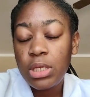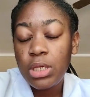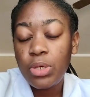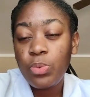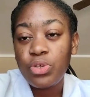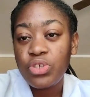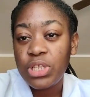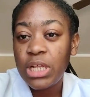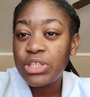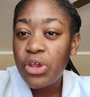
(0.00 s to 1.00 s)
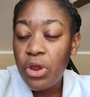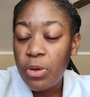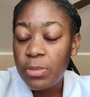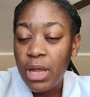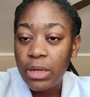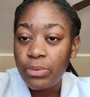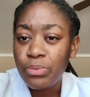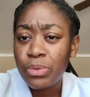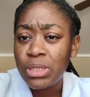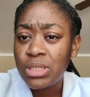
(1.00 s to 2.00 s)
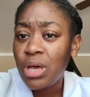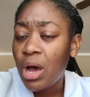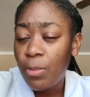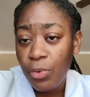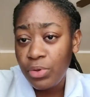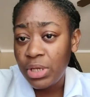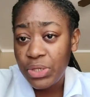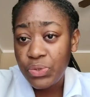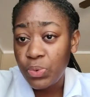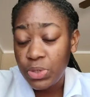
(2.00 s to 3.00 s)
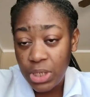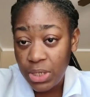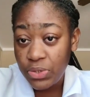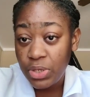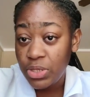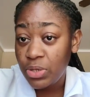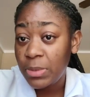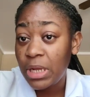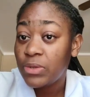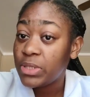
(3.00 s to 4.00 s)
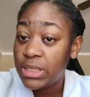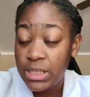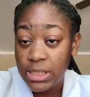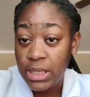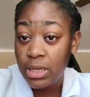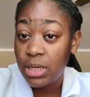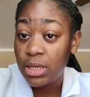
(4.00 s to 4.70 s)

It was just a term that we talk about in social studies and me that see sick.